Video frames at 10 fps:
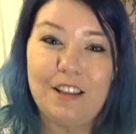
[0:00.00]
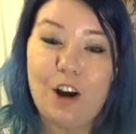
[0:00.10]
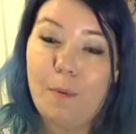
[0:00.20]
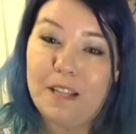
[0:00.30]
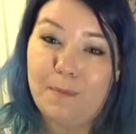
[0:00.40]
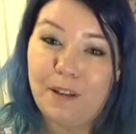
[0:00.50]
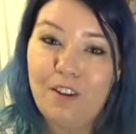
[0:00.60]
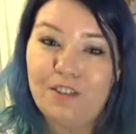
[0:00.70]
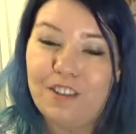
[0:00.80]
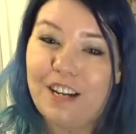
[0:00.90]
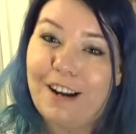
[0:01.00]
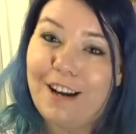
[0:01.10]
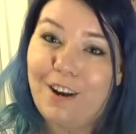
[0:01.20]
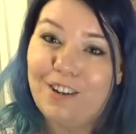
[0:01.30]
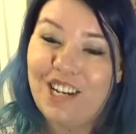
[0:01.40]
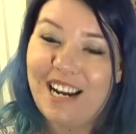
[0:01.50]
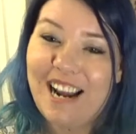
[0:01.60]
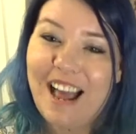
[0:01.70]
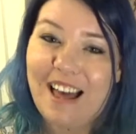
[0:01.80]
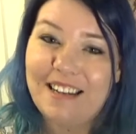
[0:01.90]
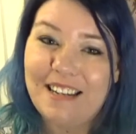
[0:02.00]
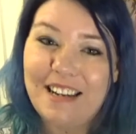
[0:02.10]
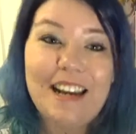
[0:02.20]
the comments below so then I can go and check it out.